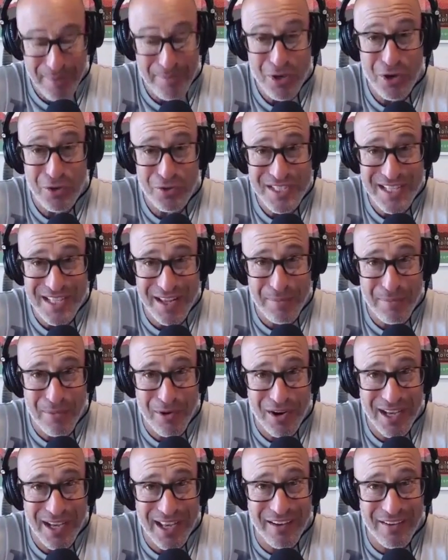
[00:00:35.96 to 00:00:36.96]
I'm your host,
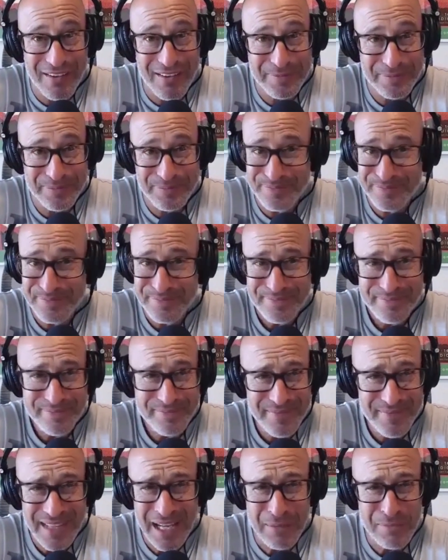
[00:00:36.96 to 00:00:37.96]
Adam Markel.
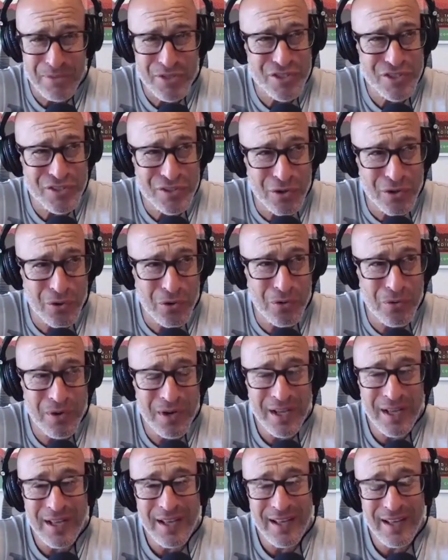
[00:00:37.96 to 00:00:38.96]
I'm
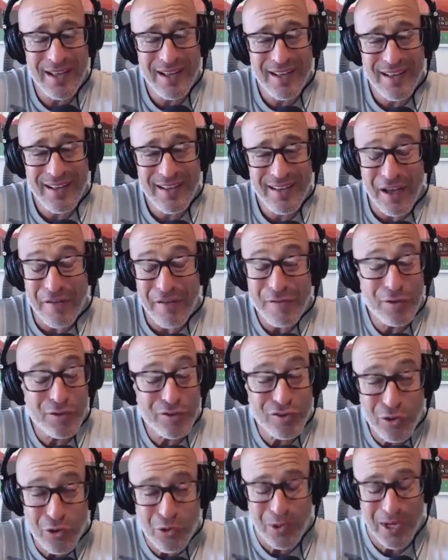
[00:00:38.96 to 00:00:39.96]
so, I
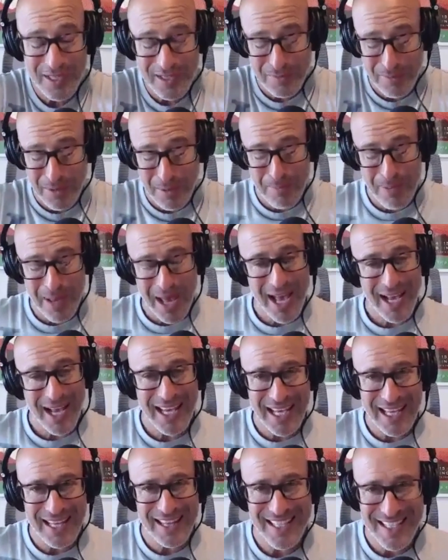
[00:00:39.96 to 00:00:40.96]
feel so great to be
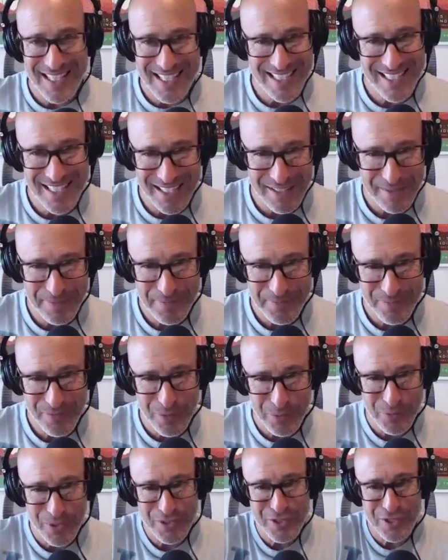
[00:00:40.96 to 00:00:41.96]
back in the seat.
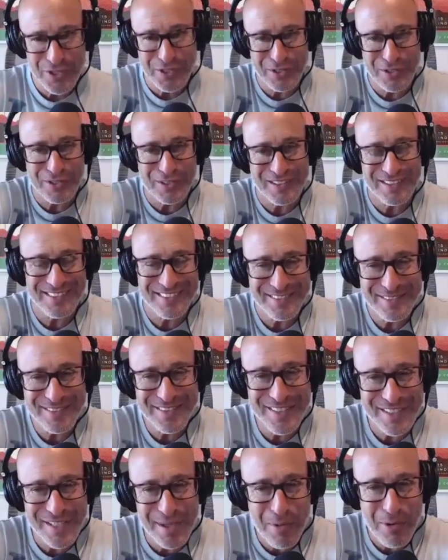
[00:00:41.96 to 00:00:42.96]
We took a little
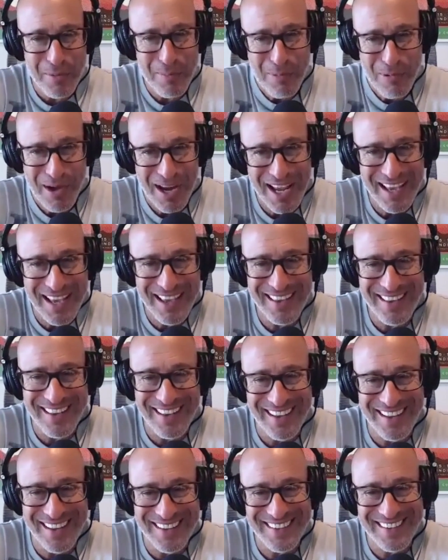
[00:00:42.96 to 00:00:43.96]
summer break,
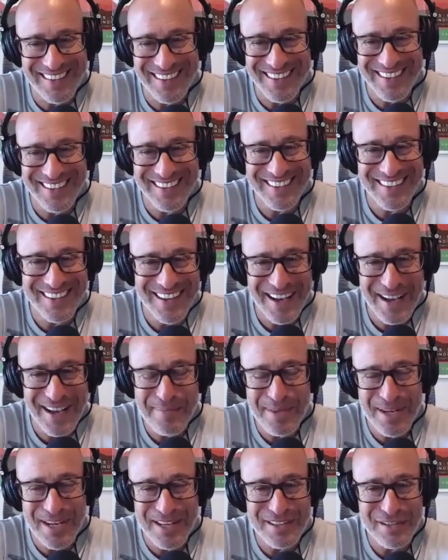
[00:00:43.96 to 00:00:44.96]
and uh,
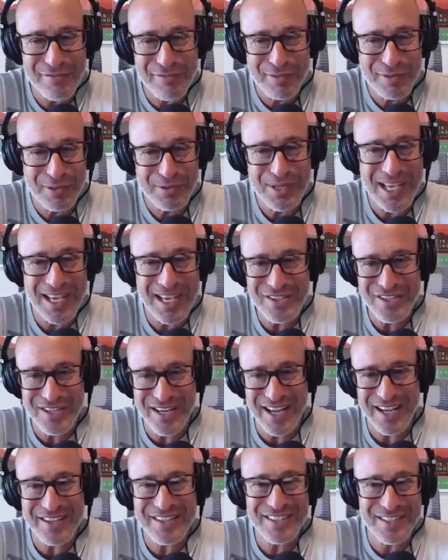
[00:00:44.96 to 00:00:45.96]
I'm in a different
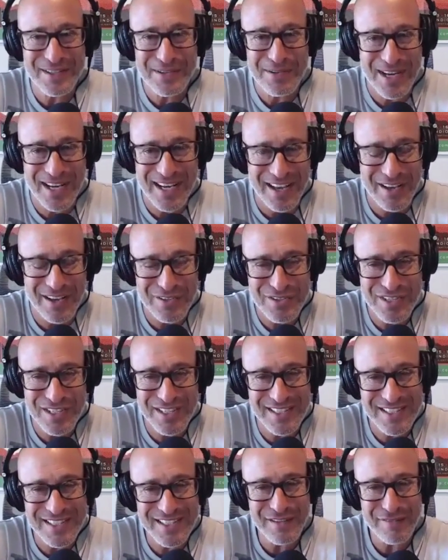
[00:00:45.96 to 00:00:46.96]
location actually right now, as
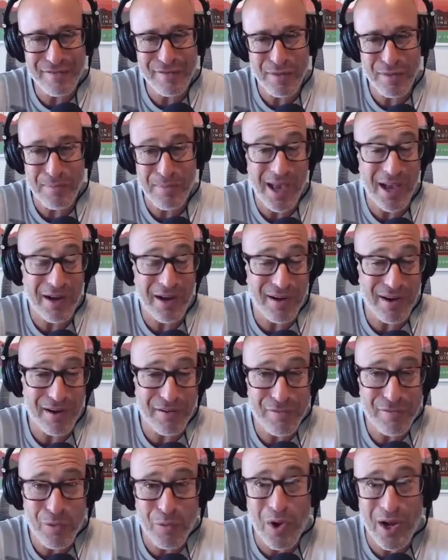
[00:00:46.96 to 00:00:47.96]
you can see from the
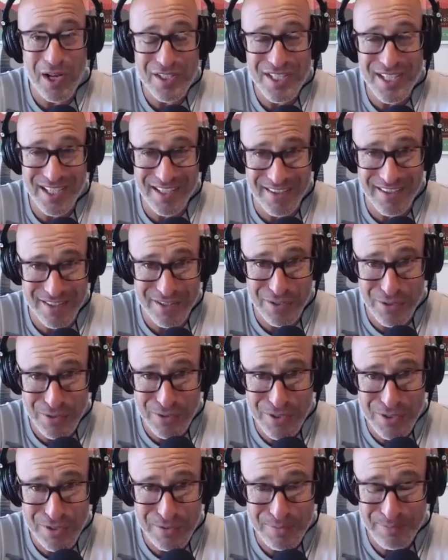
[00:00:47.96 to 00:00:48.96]
background. If you're watching it on
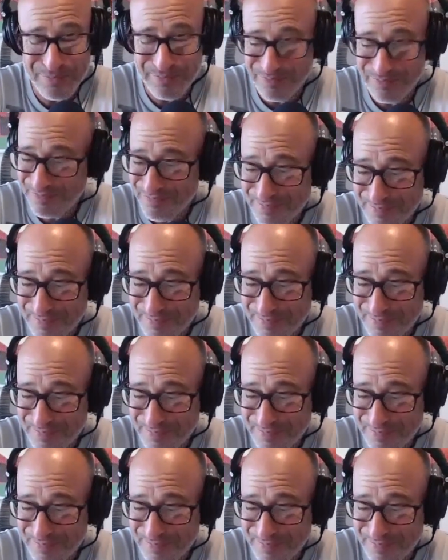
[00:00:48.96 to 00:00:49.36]
YouTube,